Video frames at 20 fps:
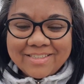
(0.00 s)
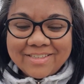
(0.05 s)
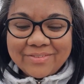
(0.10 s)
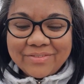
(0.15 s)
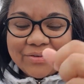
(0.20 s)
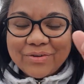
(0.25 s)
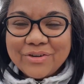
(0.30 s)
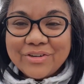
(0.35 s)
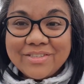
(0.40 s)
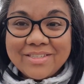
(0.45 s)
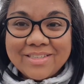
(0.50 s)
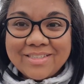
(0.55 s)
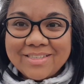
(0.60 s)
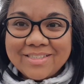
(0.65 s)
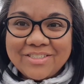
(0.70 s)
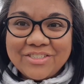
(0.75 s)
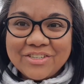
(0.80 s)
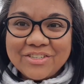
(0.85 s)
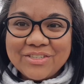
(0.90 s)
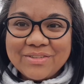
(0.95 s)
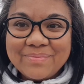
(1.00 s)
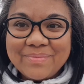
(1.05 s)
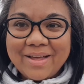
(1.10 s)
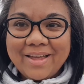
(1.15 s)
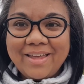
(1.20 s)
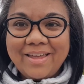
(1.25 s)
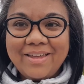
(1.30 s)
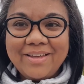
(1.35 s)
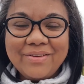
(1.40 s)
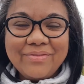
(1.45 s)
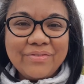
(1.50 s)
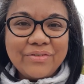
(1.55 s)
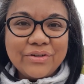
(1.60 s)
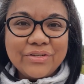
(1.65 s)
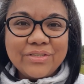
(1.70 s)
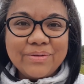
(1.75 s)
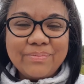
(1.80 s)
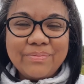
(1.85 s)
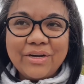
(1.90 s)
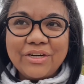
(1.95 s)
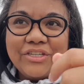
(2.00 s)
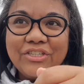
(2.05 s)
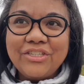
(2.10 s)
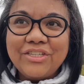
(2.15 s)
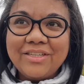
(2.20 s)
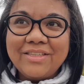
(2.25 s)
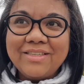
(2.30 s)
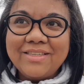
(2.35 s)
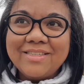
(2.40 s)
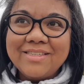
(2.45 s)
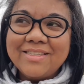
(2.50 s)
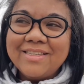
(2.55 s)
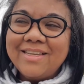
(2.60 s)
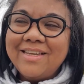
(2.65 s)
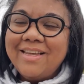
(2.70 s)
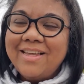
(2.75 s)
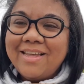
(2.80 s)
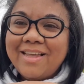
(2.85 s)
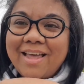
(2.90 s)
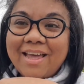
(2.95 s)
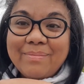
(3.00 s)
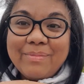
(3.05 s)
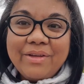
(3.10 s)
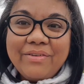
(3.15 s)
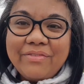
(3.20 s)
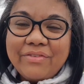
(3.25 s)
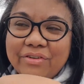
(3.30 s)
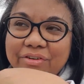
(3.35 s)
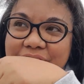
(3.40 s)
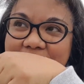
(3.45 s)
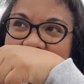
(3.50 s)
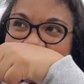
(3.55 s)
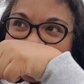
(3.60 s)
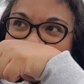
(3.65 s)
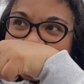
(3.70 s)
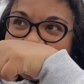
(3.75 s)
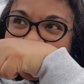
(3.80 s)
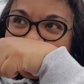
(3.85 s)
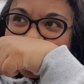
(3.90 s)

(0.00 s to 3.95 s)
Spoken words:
Of course, this is just my first impressions and my first sniff.